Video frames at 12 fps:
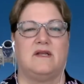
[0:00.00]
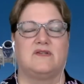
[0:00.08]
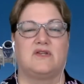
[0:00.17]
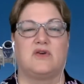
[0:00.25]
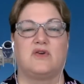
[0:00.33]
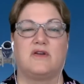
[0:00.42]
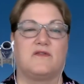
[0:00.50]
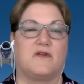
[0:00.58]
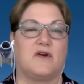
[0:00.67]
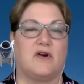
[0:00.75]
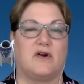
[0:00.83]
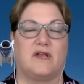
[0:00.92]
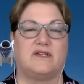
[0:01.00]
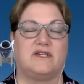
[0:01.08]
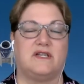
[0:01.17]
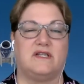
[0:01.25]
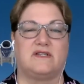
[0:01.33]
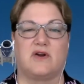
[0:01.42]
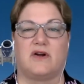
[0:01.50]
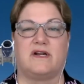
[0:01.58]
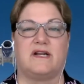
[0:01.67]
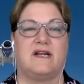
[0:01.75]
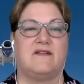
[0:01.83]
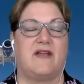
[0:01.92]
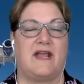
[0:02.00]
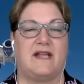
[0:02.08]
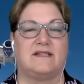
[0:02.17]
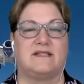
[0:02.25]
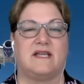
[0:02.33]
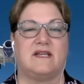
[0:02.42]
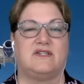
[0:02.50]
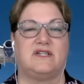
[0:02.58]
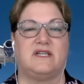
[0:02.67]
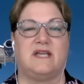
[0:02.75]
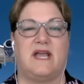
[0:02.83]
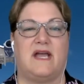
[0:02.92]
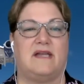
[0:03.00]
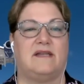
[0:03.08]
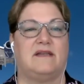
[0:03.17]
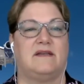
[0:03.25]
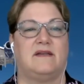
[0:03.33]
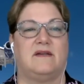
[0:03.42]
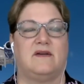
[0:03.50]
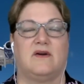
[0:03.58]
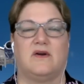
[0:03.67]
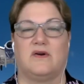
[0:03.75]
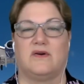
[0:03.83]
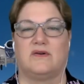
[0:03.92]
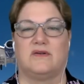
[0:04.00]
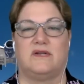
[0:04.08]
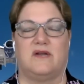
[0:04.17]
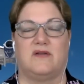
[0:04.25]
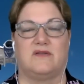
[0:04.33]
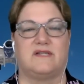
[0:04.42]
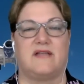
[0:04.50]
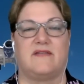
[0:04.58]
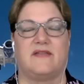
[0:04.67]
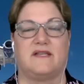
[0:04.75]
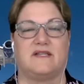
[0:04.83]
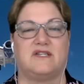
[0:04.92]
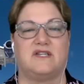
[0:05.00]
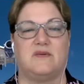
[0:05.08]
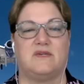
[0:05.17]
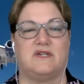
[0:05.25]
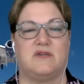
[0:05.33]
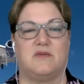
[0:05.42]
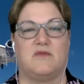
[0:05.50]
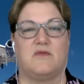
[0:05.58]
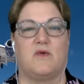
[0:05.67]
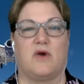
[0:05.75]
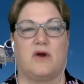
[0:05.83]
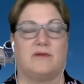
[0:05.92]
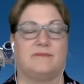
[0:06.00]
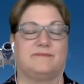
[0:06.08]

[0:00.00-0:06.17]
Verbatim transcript: So good for her that she started in advance and she had her, you know, set things that she would do before.